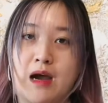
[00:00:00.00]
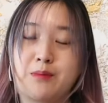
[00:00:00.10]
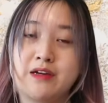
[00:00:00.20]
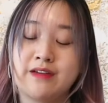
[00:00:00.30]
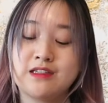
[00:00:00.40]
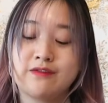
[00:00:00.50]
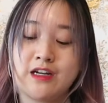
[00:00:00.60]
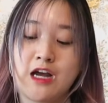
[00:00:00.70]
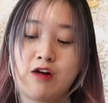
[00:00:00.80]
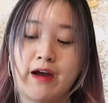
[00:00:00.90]
previous
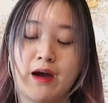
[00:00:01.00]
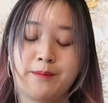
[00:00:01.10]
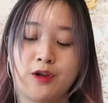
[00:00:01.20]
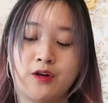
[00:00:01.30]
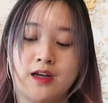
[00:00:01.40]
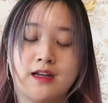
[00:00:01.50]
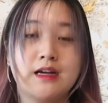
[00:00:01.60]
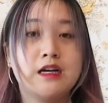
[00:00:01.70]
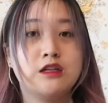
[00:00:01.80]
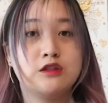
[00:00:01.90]
video, I uploaded
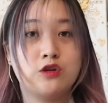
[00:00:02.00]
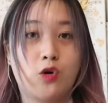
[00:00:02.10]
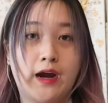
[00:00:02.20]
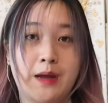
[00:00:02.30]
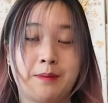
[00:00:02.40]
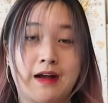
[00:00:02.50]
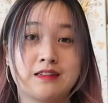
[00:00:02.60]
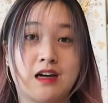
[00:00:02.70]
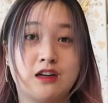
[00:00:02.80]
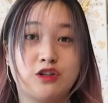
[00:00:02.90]
Dior
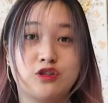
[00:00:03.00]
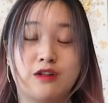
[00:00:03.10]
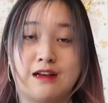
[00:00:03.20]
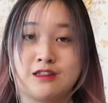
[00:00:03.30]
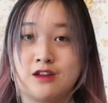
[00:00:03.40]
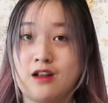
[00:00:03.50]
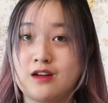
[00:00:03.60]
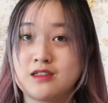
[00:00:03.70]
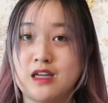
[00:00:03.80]
handbags under $2,000.